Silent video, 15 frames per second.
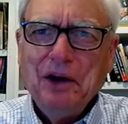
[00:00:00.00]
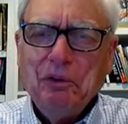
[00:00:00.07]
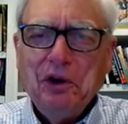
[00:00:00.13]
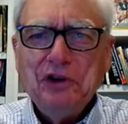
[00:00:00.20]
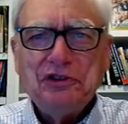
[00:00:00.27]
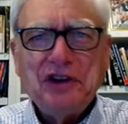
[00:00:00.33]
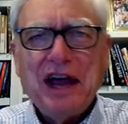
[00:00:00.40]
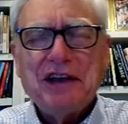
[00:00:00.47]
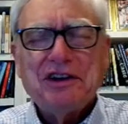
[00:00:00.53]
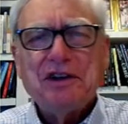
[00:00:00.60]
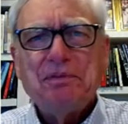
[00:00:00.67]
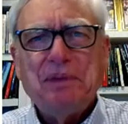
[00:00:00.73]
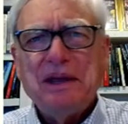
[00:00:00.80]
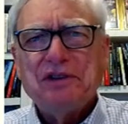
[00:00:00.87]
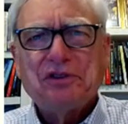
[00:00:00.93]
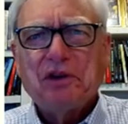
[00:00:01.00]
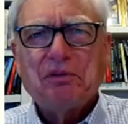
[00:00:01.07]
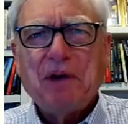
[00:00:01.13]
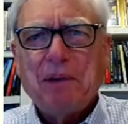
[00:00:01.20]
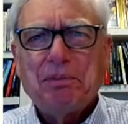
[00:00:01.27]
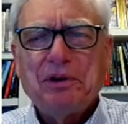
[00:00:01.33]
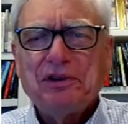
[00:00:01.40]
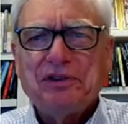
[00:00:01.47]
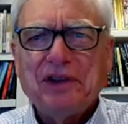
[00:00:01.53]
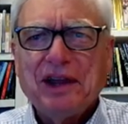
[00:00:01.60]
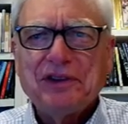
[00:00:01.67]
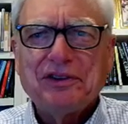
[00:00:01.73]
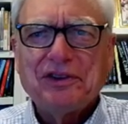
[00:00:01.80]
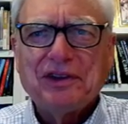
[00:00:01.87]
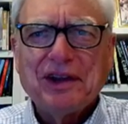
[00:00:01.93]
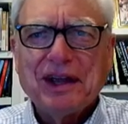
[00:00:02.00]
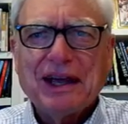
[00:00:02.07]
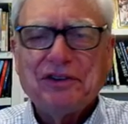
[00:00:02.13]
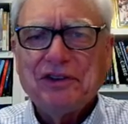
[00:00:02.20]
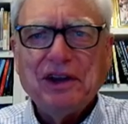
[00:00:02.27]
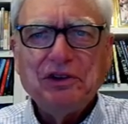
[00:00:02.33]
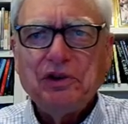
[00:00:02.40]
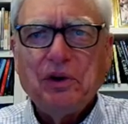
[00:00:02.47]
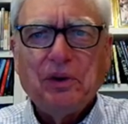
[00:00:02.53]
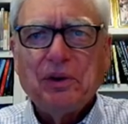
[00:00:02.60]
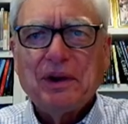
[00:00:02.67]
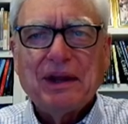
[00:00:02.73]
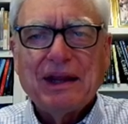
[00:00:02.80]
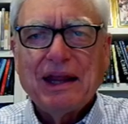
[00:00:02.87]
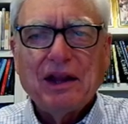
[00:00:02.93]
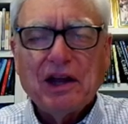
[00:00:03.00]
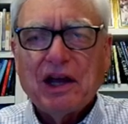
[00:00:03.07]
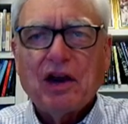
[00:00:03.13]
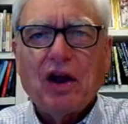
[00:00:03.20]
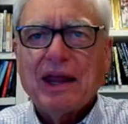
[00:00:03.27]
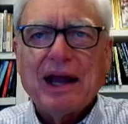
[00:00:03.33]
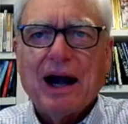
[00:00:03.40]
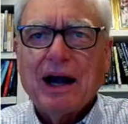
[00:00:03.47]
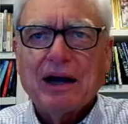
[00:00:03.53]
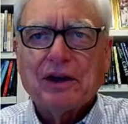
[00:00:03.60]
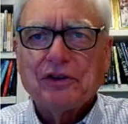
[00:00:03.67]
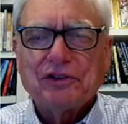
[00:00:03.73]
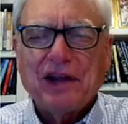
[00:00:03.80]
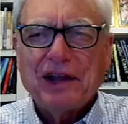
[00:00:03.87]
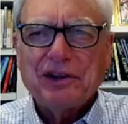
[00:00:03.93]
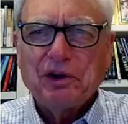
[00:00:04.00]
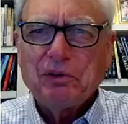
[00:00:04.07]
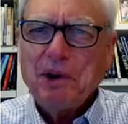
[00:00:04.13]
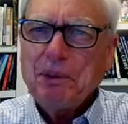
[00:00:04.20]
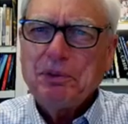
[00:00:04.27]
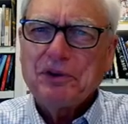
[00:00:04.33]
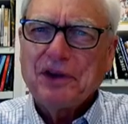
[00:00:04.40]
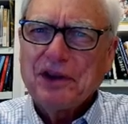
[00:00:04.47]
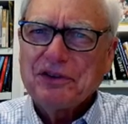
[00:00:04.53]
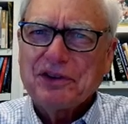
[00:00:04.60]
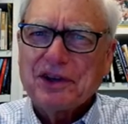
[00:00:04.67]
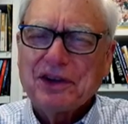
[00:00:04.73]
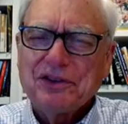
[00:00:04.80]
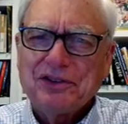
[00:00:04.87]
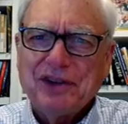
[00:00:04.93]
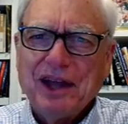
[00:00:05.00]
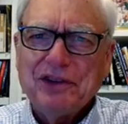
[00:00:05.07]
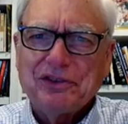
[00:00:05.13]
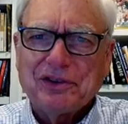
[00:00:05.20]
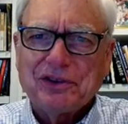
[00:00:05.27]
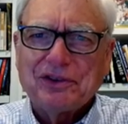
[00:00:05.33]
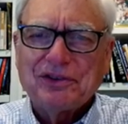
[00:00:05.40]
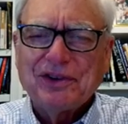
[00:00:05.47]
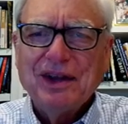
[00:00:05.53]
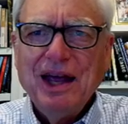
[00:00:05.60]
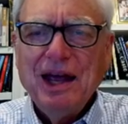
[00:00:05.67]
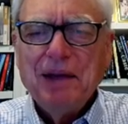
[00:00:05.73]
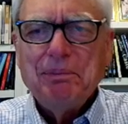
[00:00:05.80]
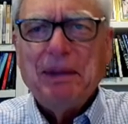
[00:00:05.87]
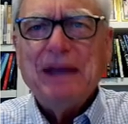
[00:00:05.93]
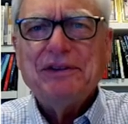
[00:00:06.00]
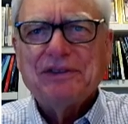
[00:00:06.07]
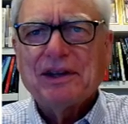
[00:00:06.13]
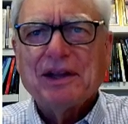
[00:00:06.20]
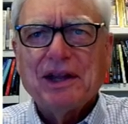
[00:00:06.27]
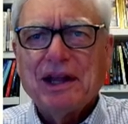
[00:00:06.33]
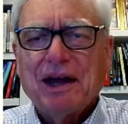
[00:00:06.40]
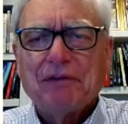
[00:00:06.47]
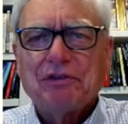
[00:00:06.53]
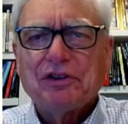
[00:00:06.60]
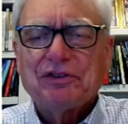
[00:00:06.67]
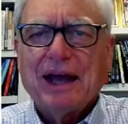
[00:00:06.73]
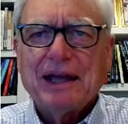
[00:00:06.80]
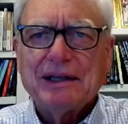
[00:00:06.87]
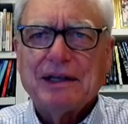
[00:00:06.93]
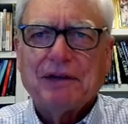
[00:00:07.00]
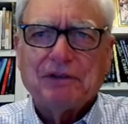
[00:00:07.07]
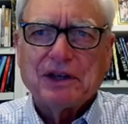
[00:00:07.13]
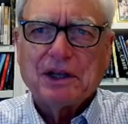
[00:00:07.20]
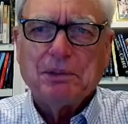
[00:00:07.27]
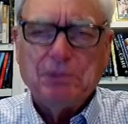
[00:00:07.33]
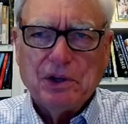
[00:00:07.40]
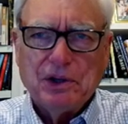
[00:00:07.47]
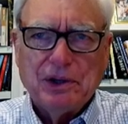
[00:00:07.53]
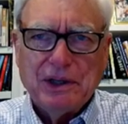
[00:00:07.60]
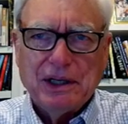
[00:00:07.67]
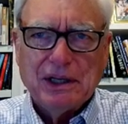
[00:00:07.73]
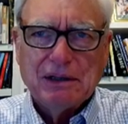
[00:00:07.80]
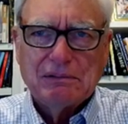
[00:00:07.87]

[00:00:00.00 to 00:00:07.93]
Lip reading: Where ChatGPT sort of represents because they look at all the articles out there, represents the consensus, basically, of the scientific community.